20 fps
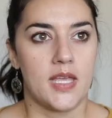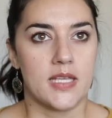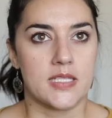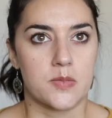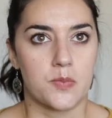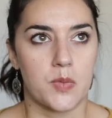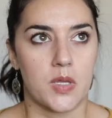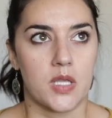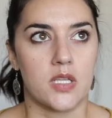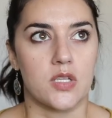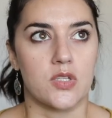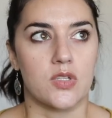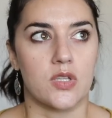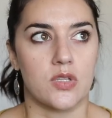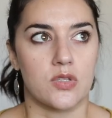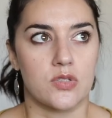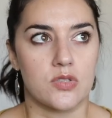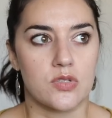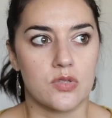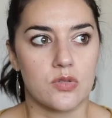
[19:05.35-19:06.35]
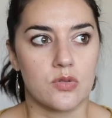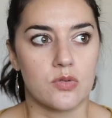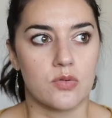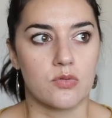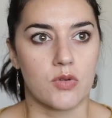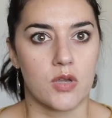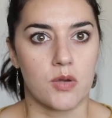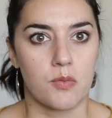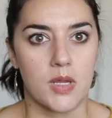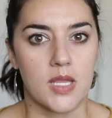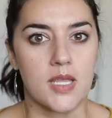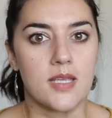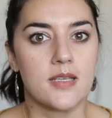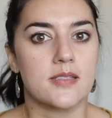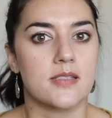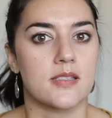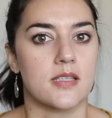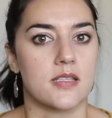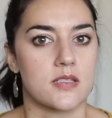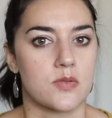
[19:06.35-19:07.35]
it's been two, three
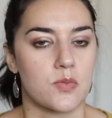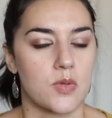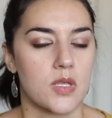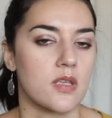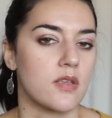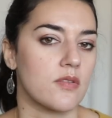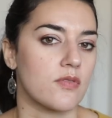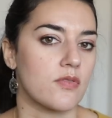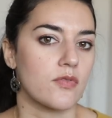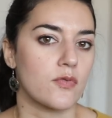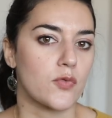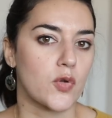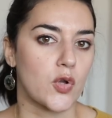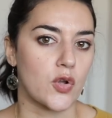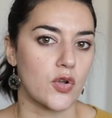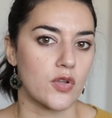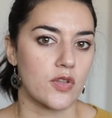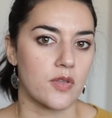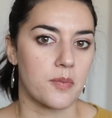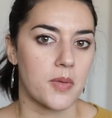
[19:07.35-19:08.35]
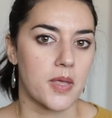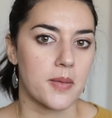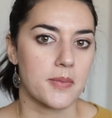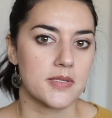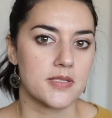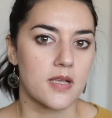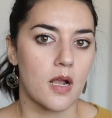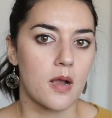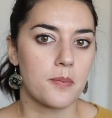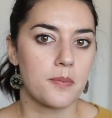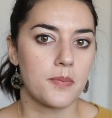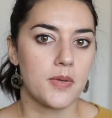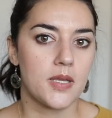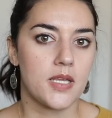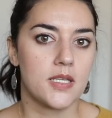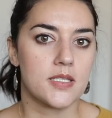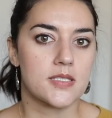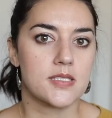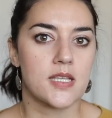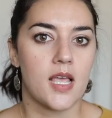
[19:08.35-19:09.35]
weeks since we've heard the baby's
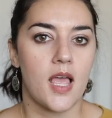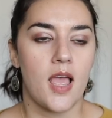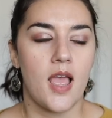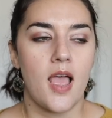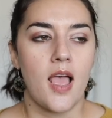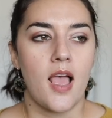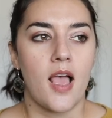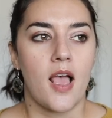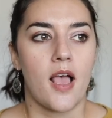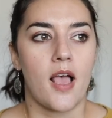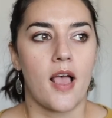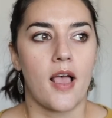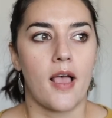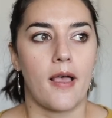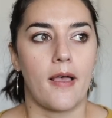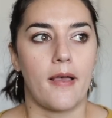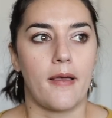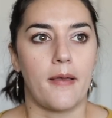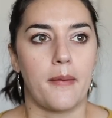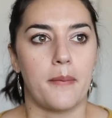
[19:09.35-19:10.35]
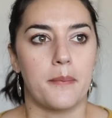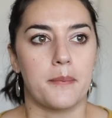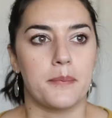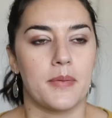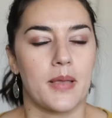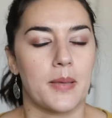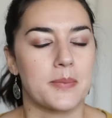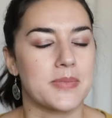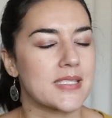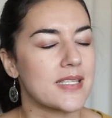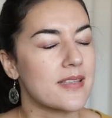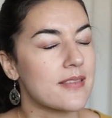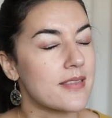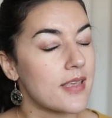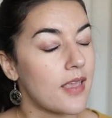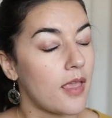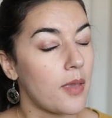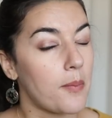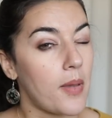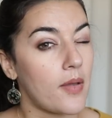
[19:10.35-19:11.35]
heartbeat. Um, I'm still
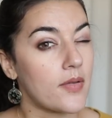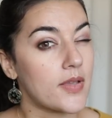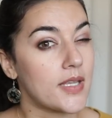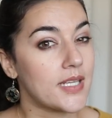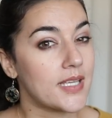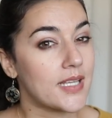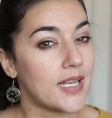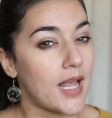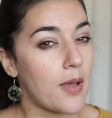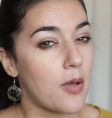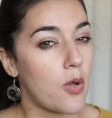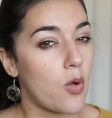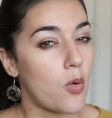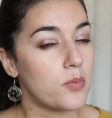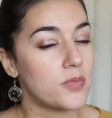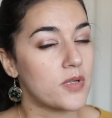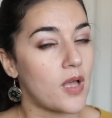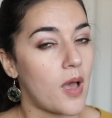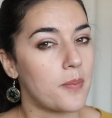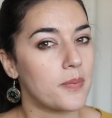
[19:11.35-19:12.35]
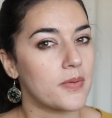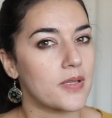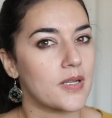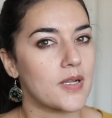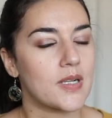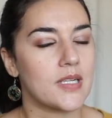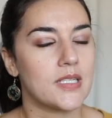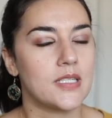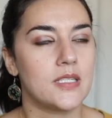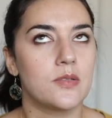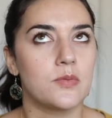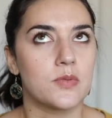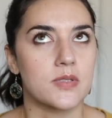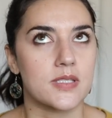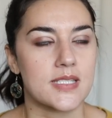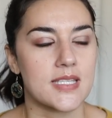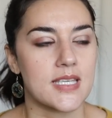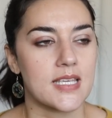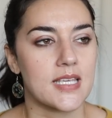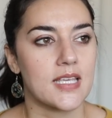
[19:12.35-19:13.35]
thinking about getting an at home Doppler.
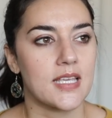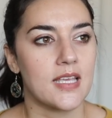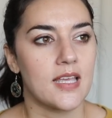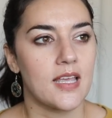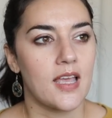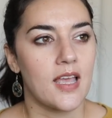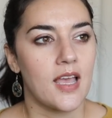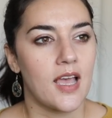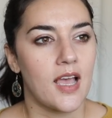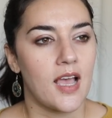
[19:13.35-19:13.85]
We'll see.